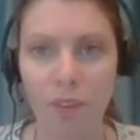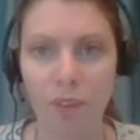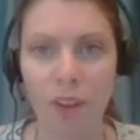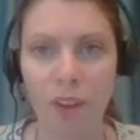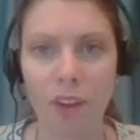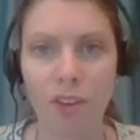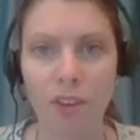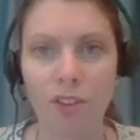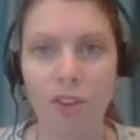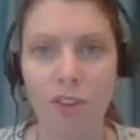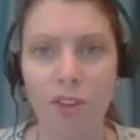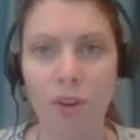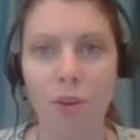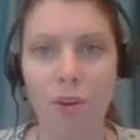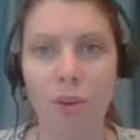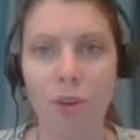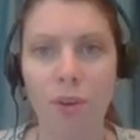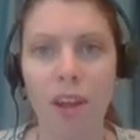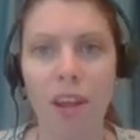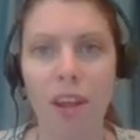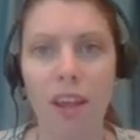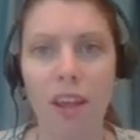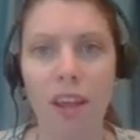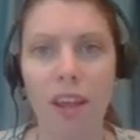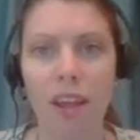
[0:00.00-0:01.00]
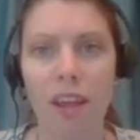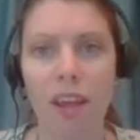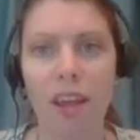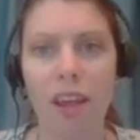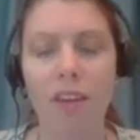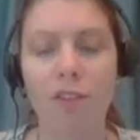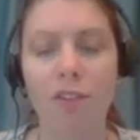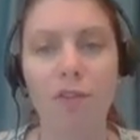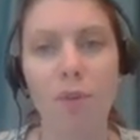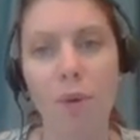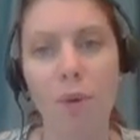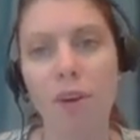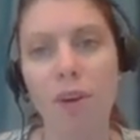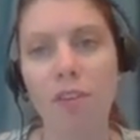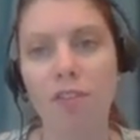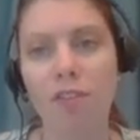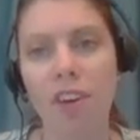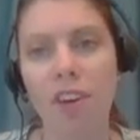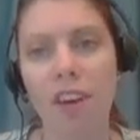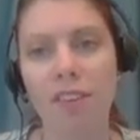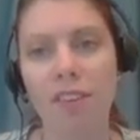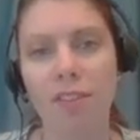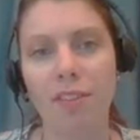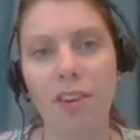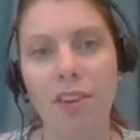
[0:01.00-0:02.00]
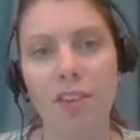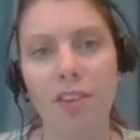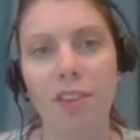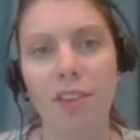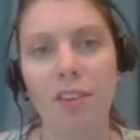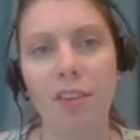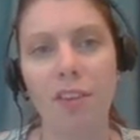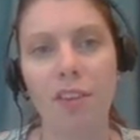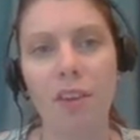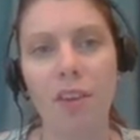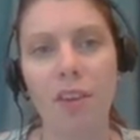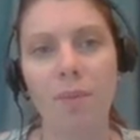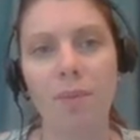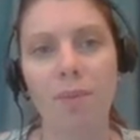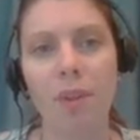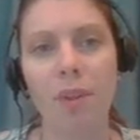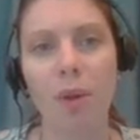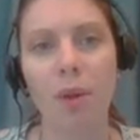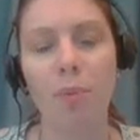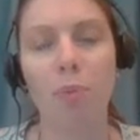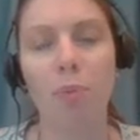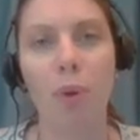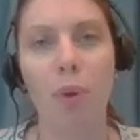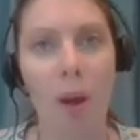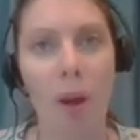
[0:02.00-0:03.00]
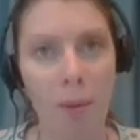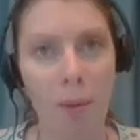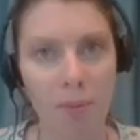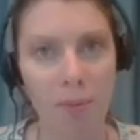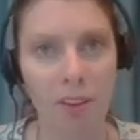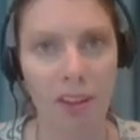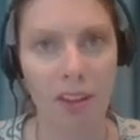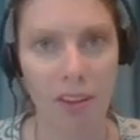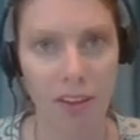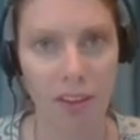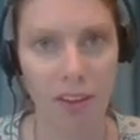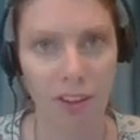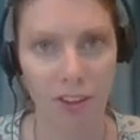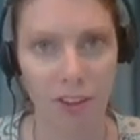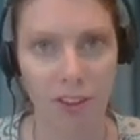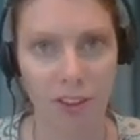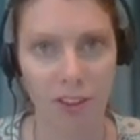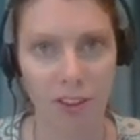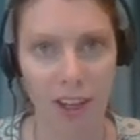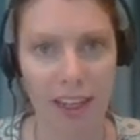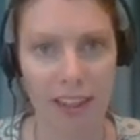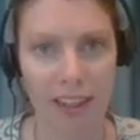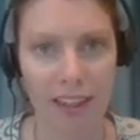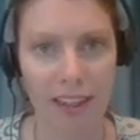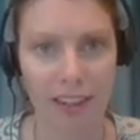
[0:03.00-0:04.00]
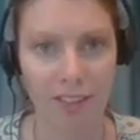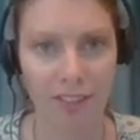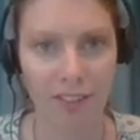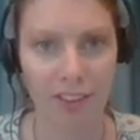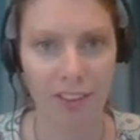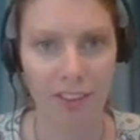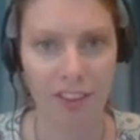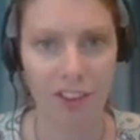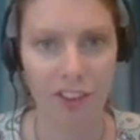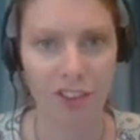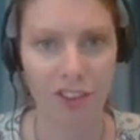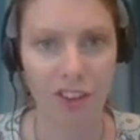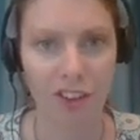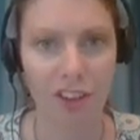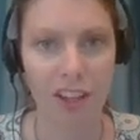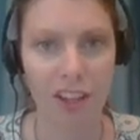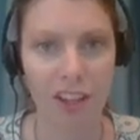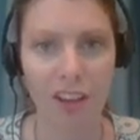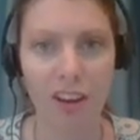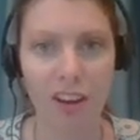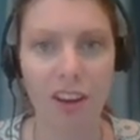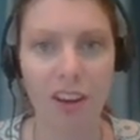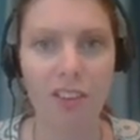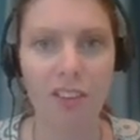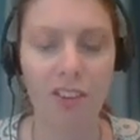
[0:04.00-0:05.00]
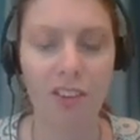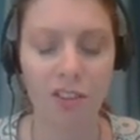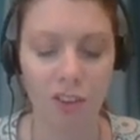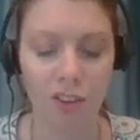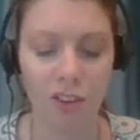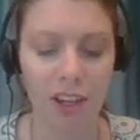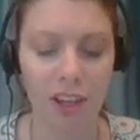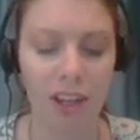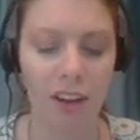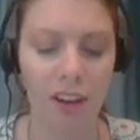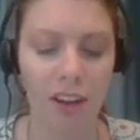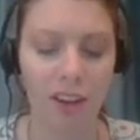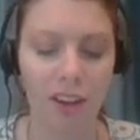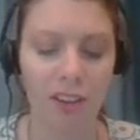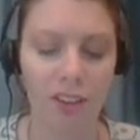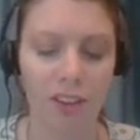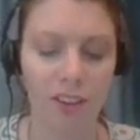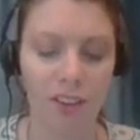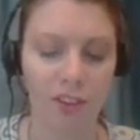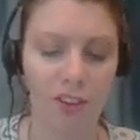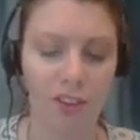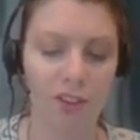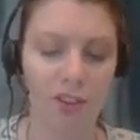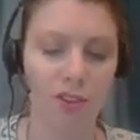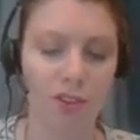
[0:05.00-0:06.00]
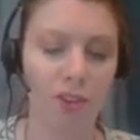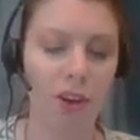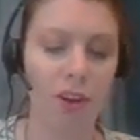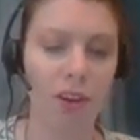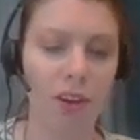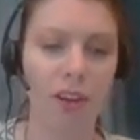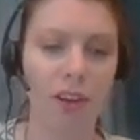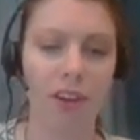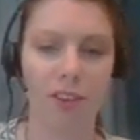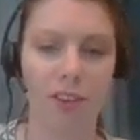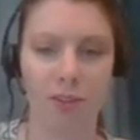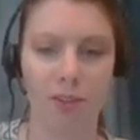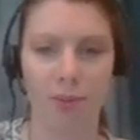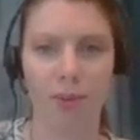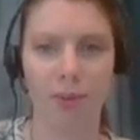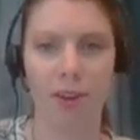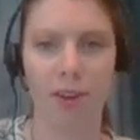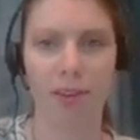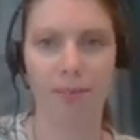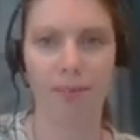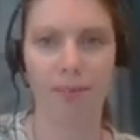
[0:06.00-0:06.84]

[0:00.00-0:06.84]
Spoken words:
So if 4 or 5 reasons prompted your negative decision, then concentrate on the strongest one,